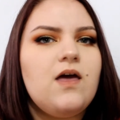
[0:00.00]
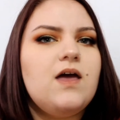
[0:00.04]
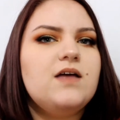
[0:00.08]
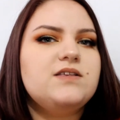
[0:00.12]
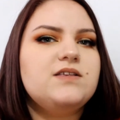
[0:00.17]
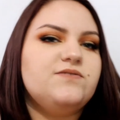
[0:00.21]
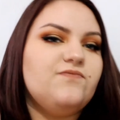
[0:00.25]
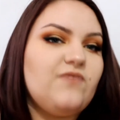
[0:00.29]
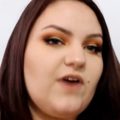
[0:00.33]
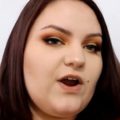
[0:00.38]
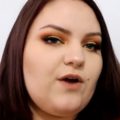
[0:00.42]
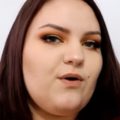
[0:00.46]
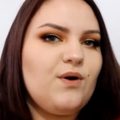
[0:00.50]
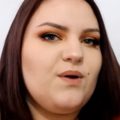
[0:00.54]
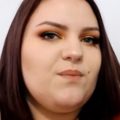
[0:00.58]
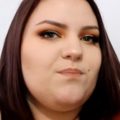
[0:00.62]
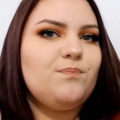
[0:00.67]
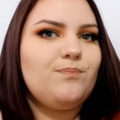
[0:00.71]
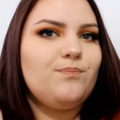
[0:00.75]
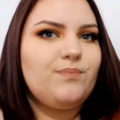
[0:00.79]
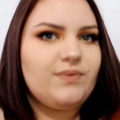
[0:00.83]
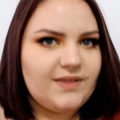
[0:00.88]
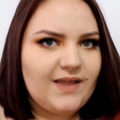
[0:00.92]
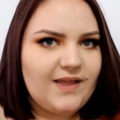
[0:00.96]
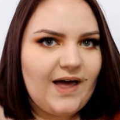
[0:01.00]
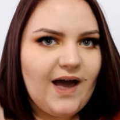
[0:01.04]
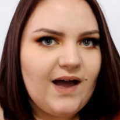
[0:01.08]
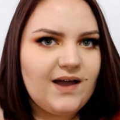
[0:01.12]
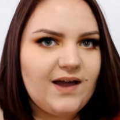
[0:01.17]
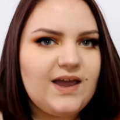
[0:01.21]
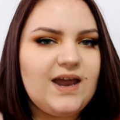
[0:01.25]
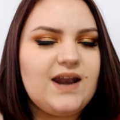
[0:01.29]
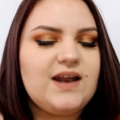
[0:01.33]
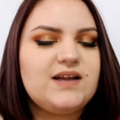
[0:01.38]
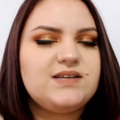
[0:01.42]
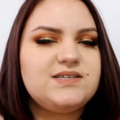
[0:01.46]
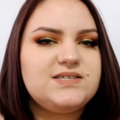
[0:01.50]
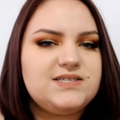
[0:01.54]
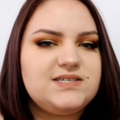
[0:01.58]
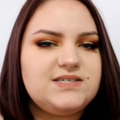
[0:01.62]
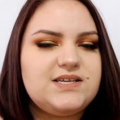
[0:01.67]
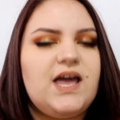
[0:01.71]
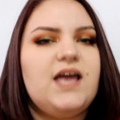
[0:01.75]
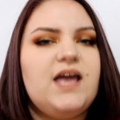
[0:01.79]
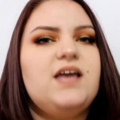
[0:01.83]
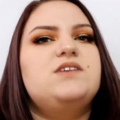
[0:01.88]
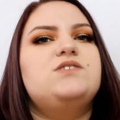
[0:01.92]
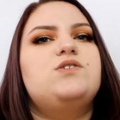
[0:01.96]
It's very black, and it
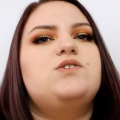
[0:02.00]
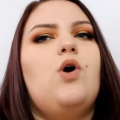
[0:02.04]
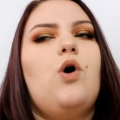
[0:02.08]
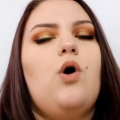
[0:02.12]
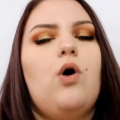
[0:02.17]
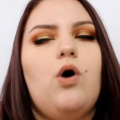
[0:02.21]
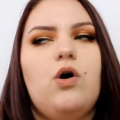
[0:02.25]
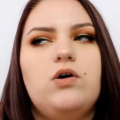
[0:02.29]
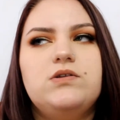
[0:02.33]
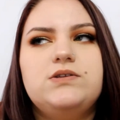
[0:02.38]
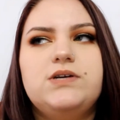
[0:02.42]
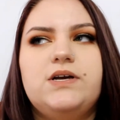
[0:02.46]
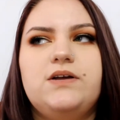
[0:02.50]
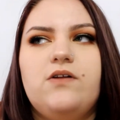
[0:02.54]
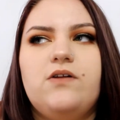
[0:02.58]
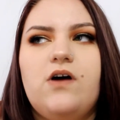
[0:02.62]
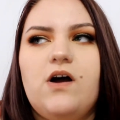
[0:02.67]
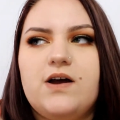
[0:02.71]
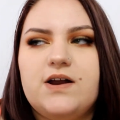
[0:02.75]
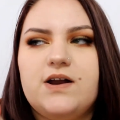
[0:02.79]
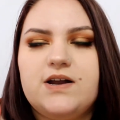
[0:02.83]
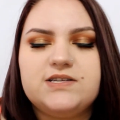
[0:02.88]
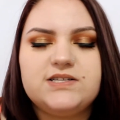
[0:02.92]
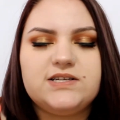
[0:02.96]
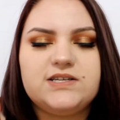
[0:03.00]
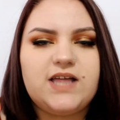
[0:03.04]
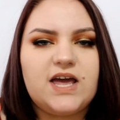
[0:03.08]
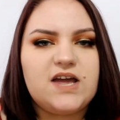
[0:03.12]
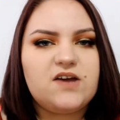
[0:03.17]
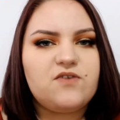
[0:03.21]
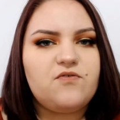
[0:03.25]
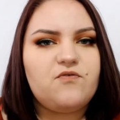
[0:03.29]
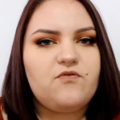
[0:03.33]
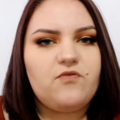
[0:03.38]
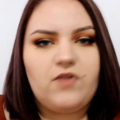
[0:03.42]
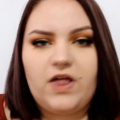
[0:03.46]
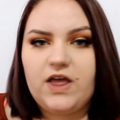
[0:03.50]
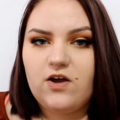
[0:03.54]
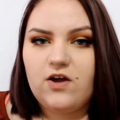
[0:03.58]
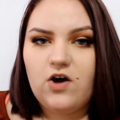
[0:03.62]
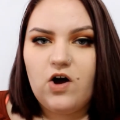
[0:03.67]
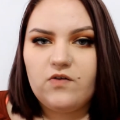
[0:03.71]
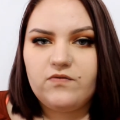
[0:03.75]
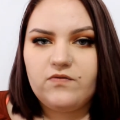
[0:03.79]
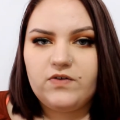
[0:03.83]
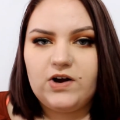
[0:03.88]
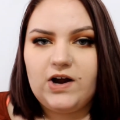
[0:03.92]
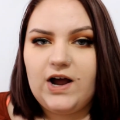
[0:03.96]
stays all day long. It doesn't like flake
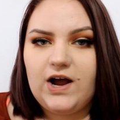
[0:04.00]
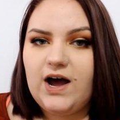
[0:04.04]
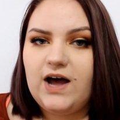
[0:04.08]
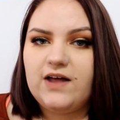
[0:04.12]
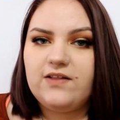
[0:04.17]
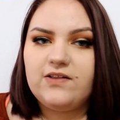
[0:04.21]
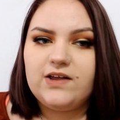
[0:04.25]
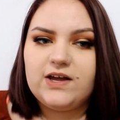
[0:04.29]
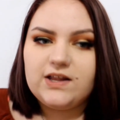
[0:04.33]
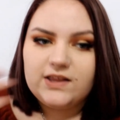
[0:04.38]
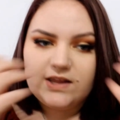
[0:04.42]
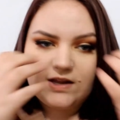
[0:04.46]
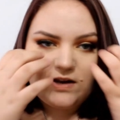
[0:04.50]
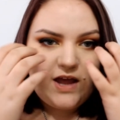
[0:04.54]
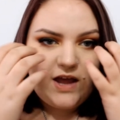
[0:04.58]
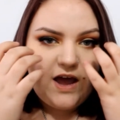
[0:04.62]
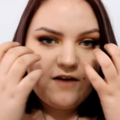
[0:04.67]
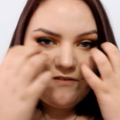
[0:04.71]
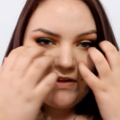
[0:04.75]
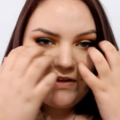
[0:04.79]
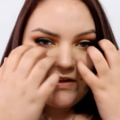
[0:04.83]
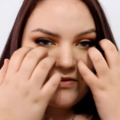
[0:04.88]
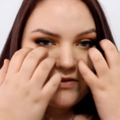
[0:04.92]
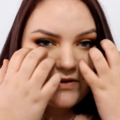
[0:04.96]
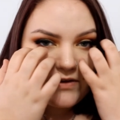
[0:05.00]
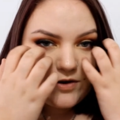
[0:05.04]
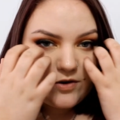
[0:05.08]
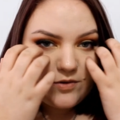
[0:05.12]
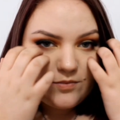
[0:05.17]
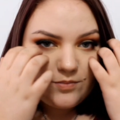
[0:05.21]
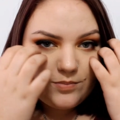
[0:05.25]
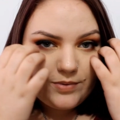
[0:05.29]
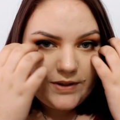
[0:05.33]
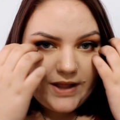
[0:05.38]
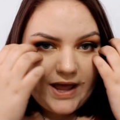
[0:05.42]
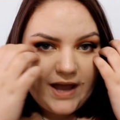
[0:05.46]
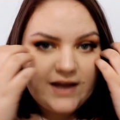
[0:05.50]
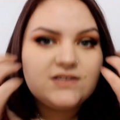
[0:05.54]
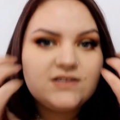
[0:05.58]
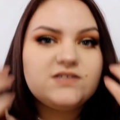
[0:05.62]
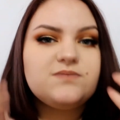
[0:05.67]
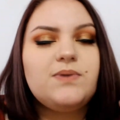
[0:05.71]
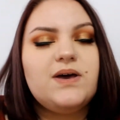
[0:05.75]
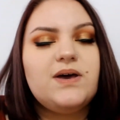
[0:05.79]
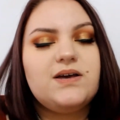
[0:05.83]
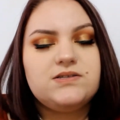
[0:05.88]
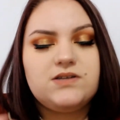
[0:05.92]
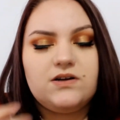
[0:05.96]
off your eyelid, then you have like little black
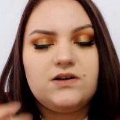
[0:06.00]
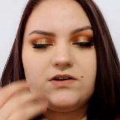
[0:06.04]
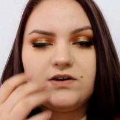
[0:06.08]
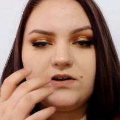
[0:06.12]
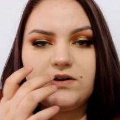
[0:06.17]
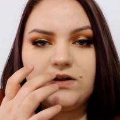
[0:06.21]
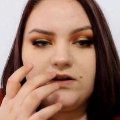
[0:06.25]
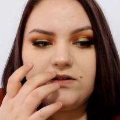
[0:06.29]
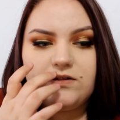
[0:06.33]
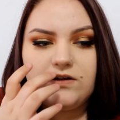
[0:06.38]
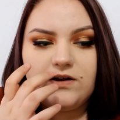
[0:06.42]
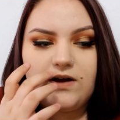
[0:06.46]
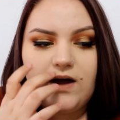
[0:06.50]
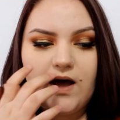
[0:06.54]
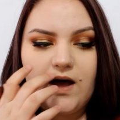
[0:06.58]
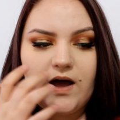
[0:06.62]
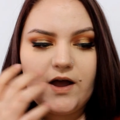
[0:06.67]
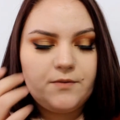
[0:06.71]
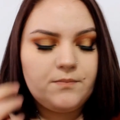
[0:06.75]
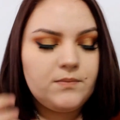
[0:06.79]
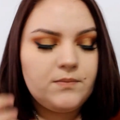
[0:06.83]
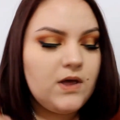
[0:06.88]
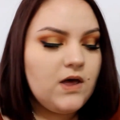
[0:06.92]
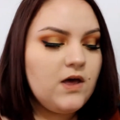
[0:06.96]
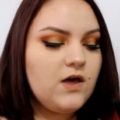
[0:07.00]
specks underneath your eye.